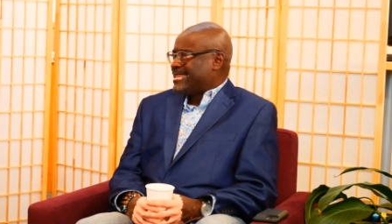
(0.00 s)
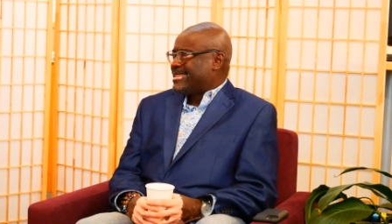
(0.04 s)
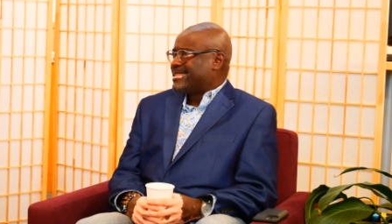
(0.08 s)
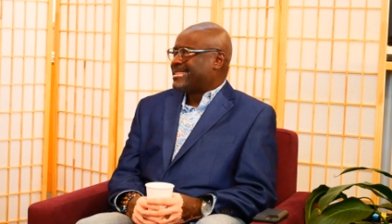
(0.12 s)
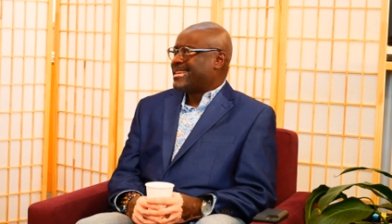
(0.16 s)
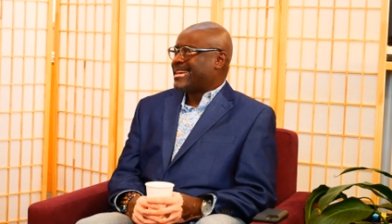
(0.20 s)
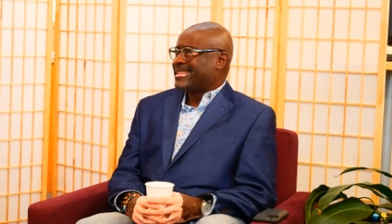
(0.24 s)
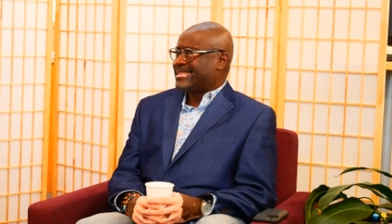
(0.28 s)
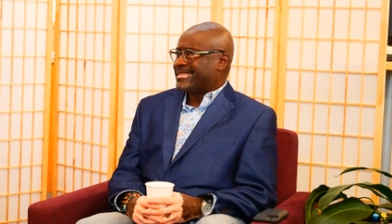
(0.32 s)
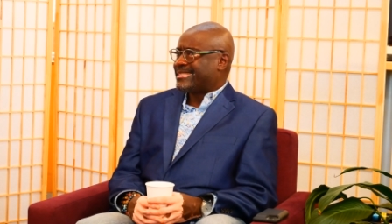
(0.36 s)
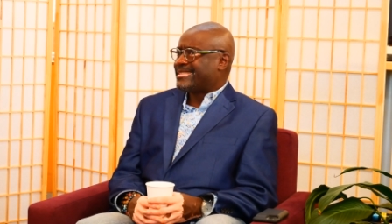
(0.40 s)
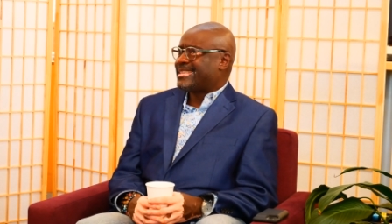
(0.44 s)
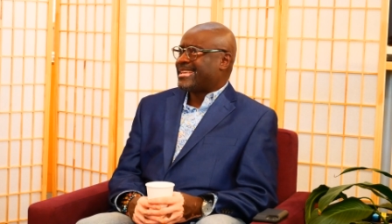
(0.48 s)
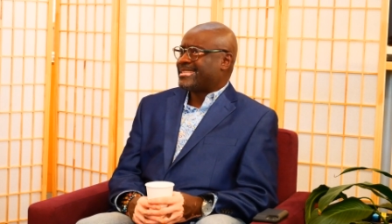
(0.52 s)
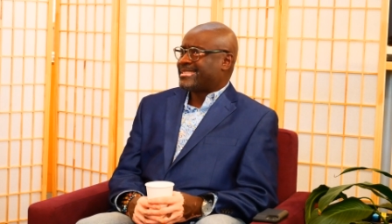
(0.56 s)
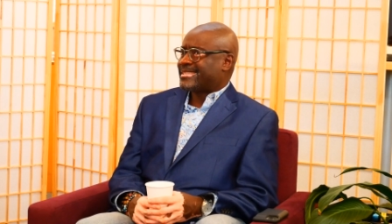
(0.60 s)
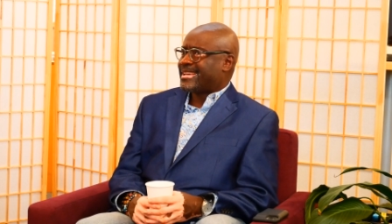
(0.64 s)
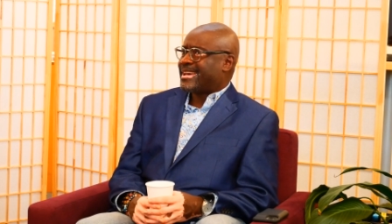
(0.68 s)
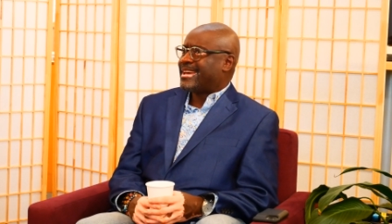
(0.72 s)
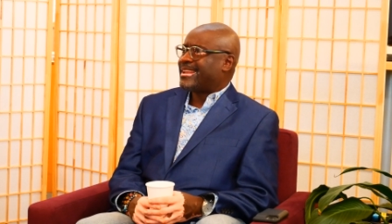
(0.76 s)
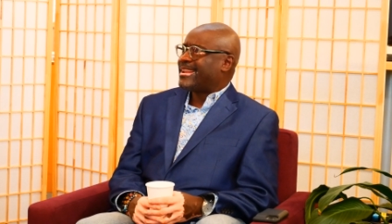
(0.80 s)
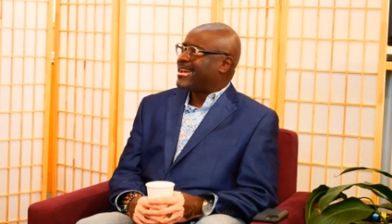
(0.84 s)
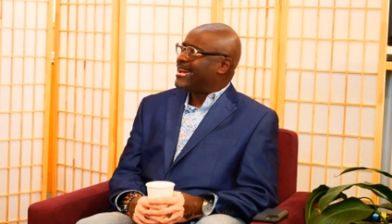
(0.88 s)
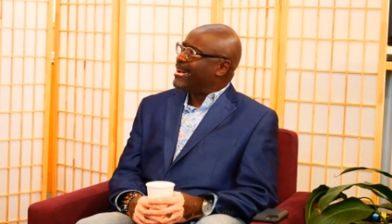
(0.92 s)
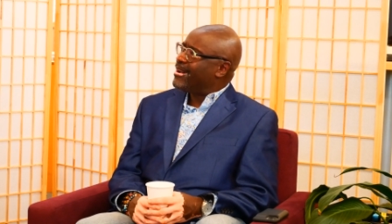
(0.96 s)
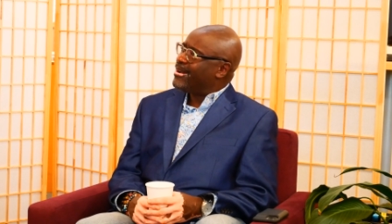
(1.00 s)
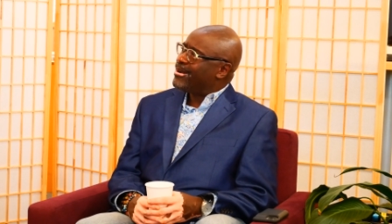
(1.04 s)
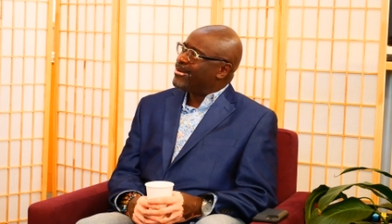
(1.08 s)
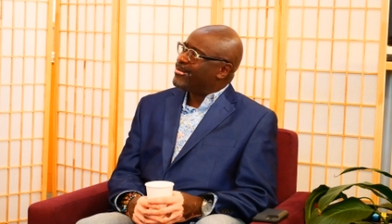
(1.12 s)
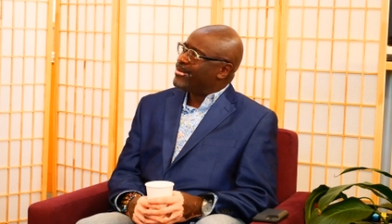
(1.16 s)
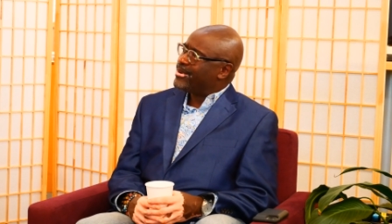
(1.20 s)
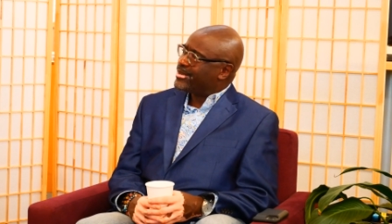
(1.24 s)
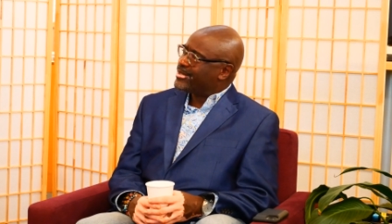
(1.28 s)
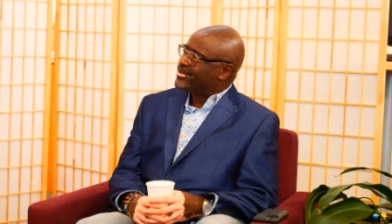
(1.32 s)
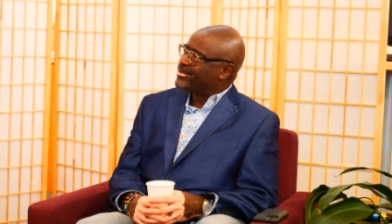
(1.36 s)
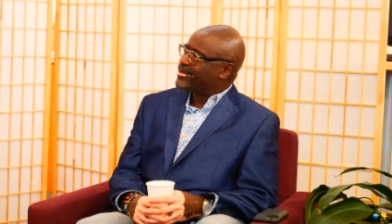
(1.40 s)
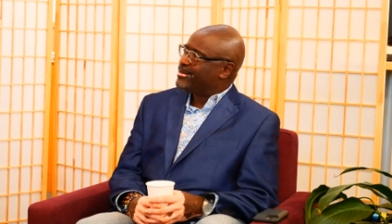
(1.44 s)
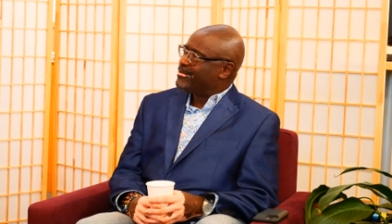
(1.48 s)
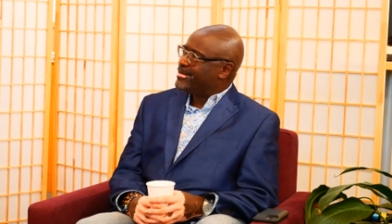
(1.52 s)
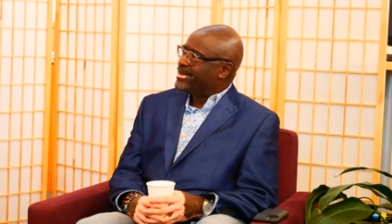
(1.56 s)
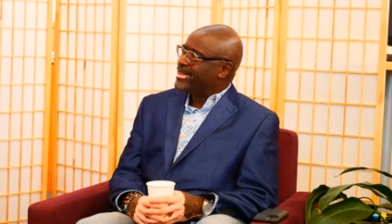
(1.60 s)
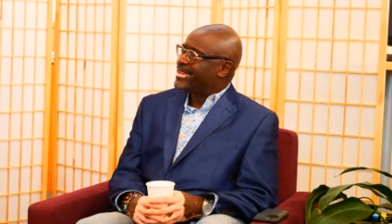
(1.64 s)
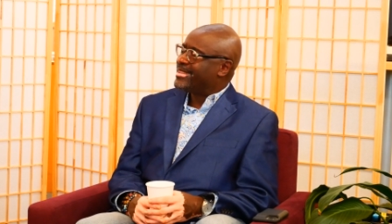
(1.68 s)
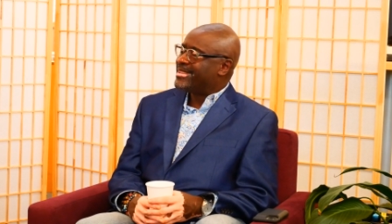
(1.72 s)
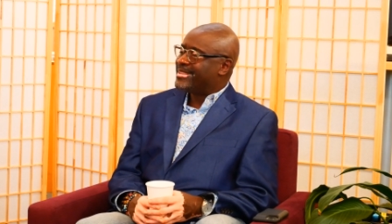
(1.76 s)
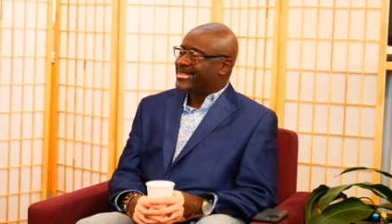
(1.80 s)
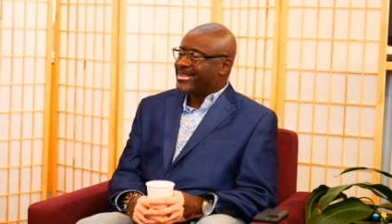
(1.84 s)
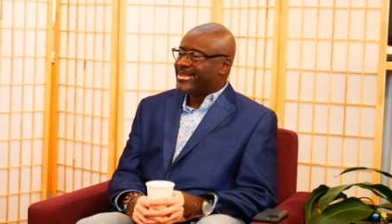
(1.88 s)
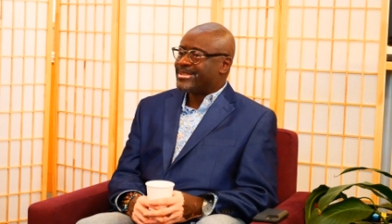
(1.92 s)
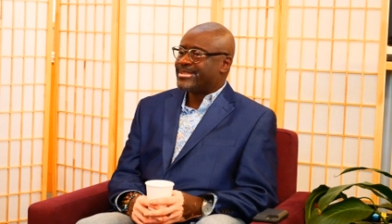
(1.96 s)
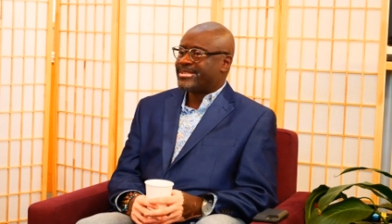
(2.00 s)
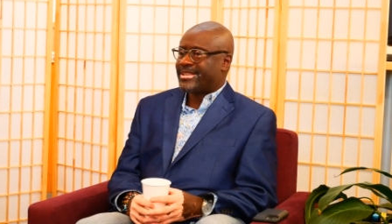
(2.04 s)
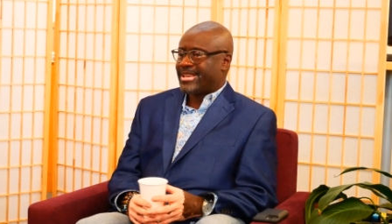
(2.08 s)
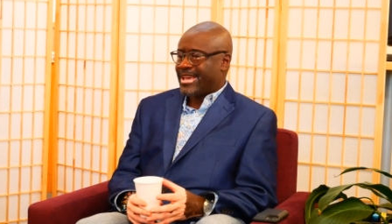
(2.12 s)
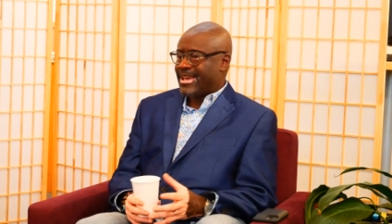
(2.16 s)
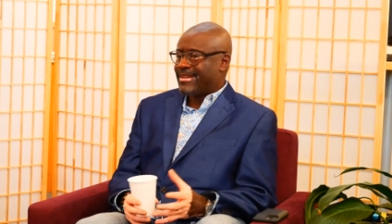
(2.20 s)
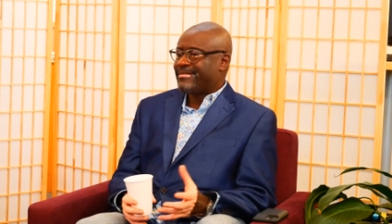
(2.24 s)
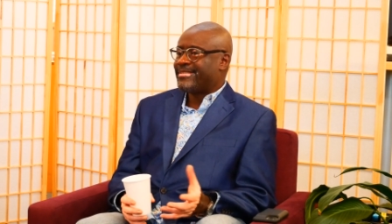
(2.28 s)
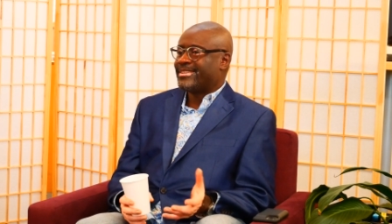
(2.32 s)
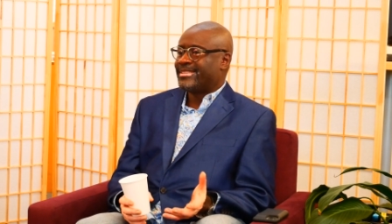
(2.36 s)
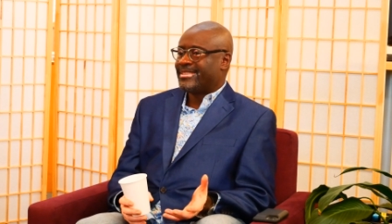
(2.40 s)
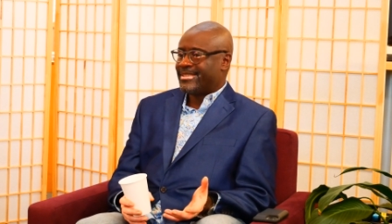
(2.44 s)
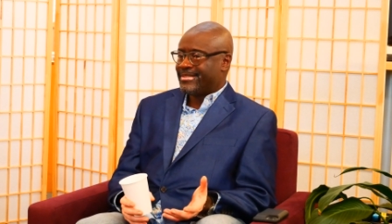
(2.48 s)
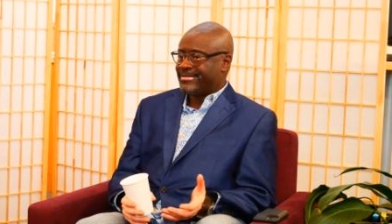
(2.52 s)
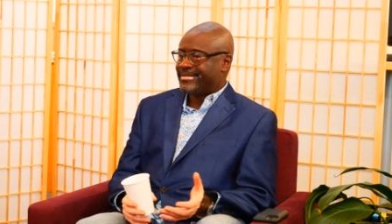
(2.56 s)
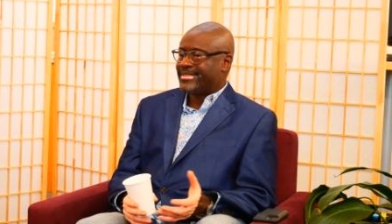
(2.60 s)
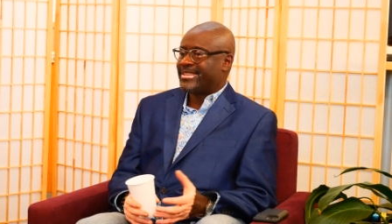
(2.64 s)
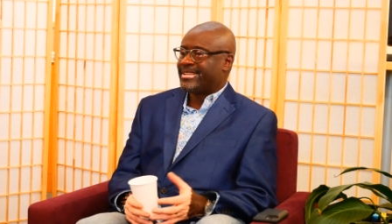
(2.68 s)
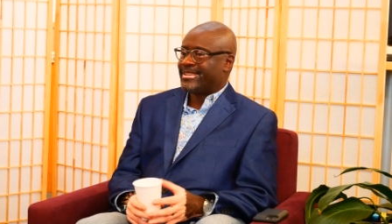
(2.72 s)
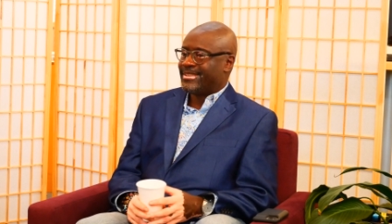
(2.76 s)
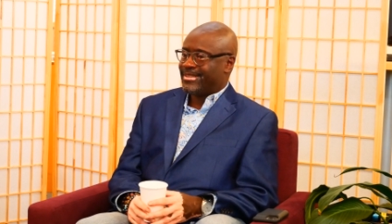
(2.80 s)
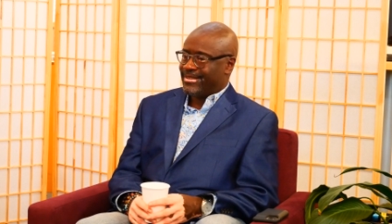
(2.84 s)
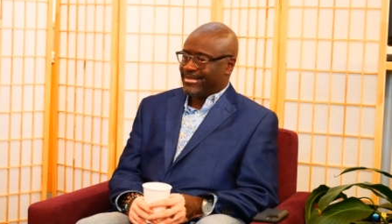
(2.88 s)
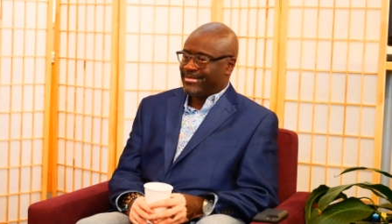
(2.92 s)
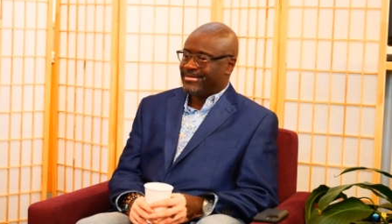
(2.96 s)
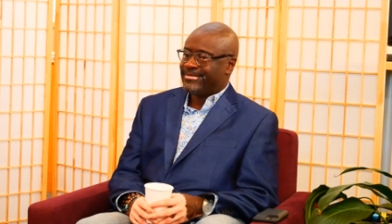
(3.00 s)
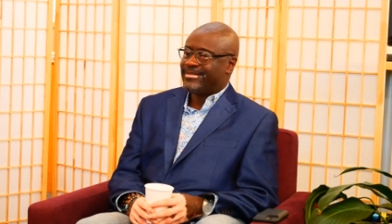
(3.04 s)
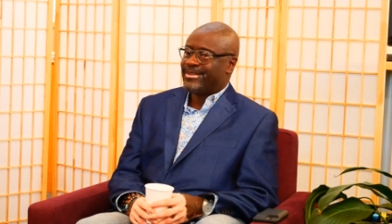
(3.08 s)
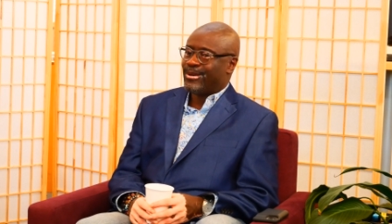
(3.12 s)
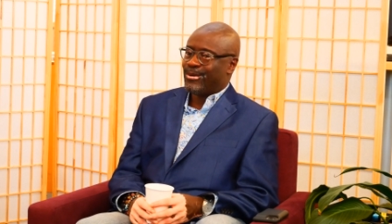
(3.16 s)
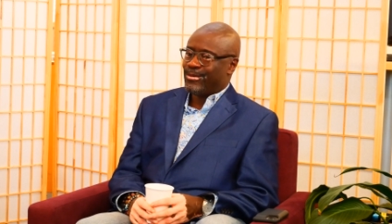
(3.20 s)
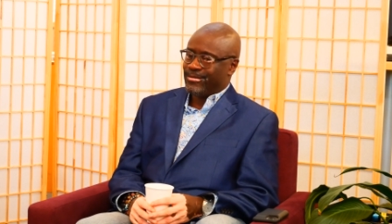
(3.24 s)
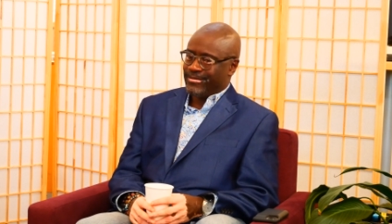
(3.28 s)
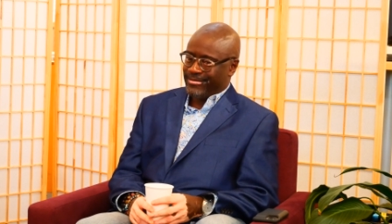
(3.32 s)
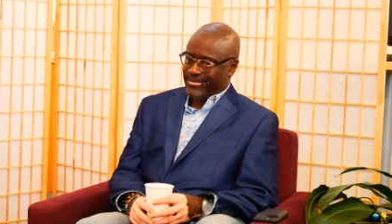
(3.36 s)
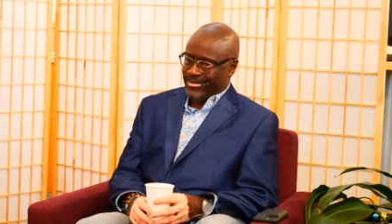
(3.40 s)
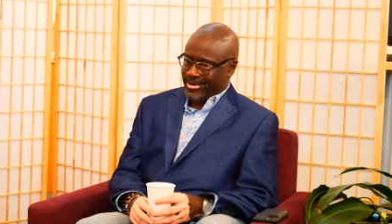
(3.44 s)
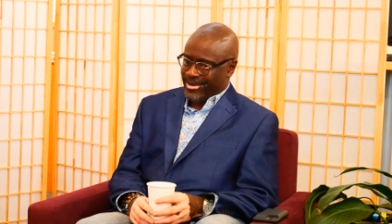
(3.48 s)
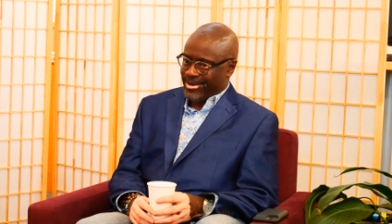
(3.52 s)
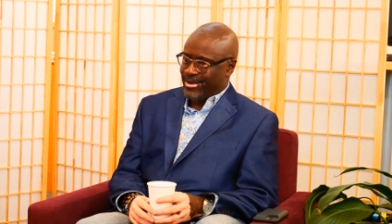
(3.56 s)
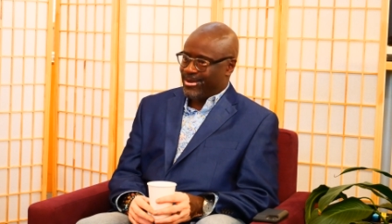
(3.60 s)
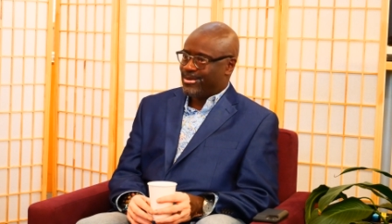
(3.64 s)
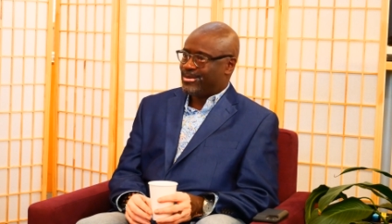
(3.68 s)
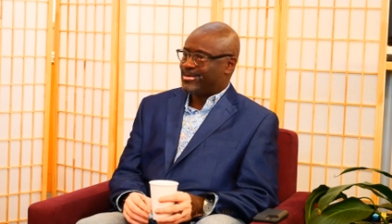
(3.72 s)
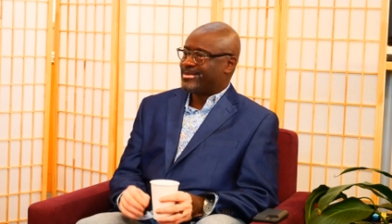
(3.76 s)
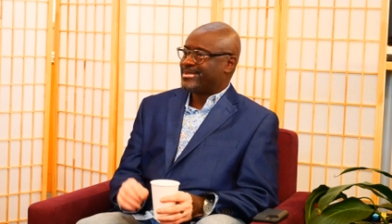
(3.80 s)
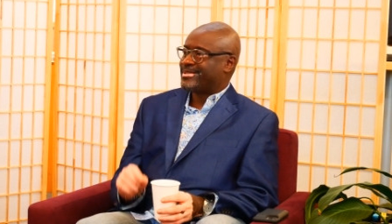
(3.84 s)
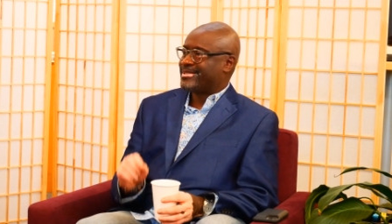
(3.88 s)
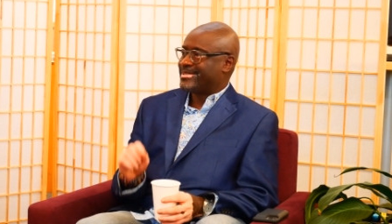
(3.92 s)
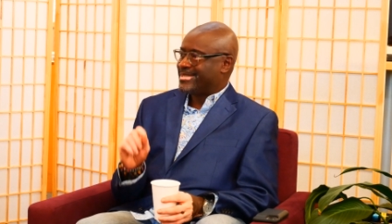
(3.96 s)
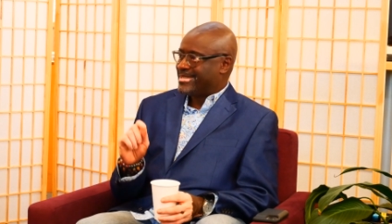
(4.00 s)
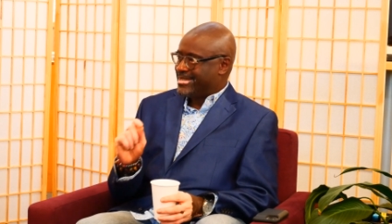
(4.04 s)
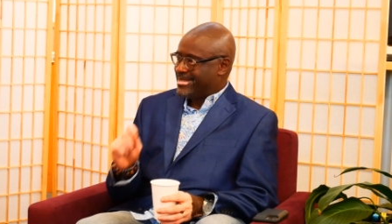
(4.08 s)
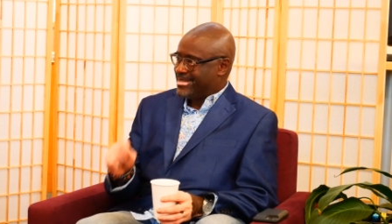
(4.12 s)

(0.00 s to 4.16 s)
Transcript: that's that's kind of how it works for me. And then there's the heavy lifting of note for note,